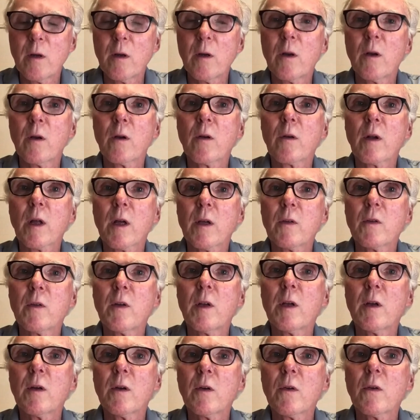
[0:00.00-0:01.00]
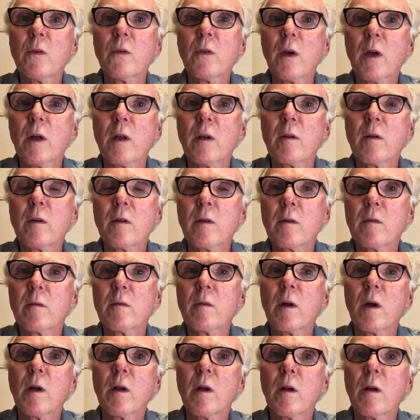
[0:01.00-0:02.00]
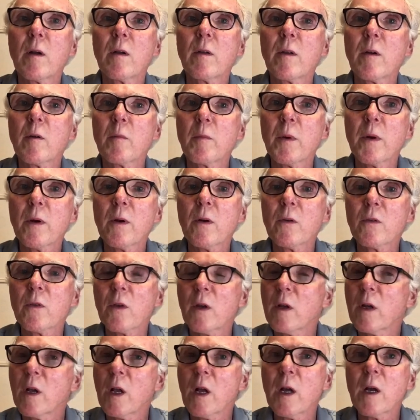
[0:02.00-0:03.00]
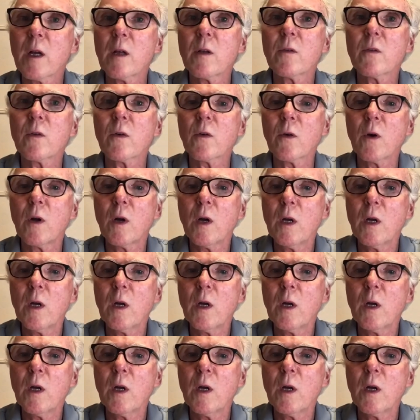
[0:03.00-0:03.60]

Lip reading: you know, nice deals on their beers online. So